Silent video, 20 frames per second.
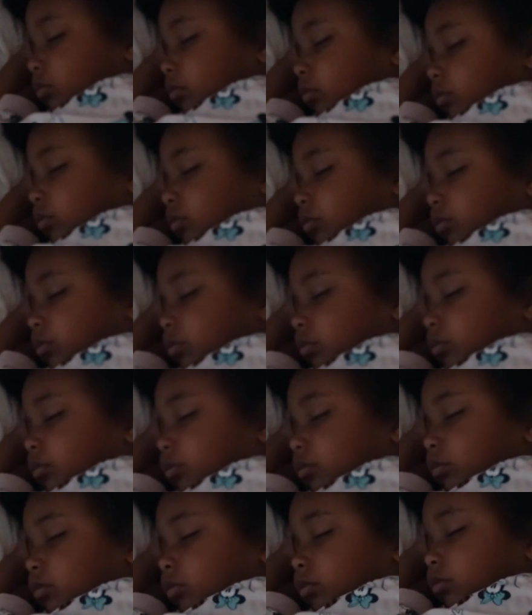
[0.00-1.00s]
and wake up
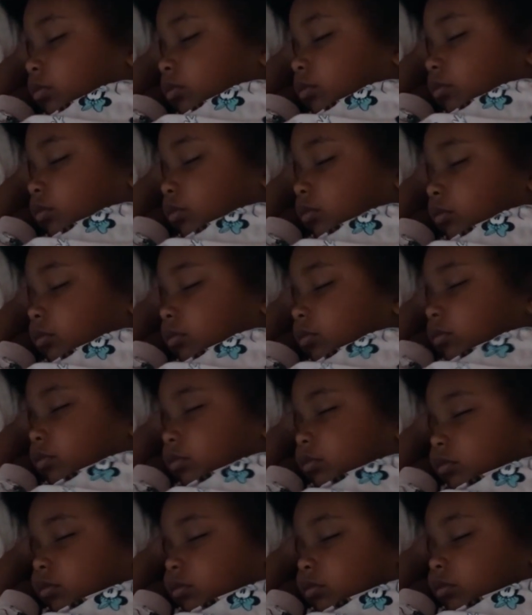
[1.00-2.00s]
Zoe, who loves a good
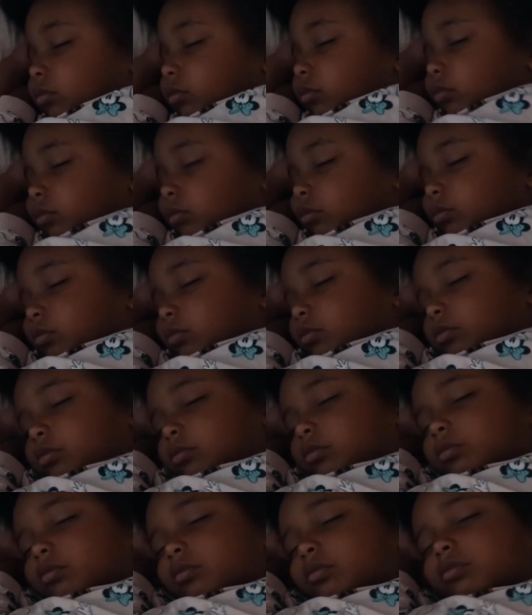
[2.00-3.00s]
sleep in just as much
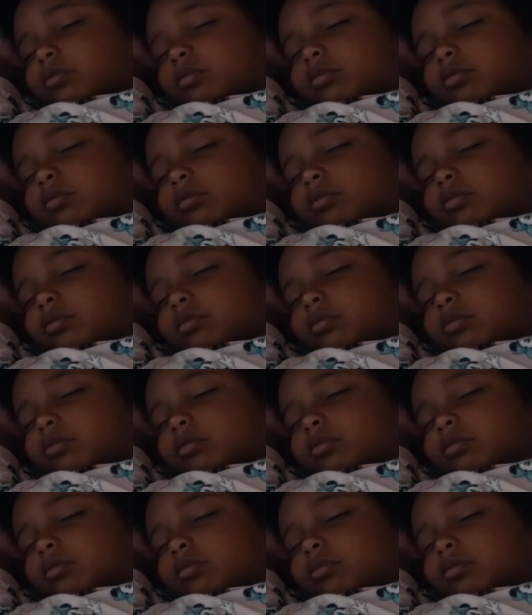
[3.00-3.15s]
as I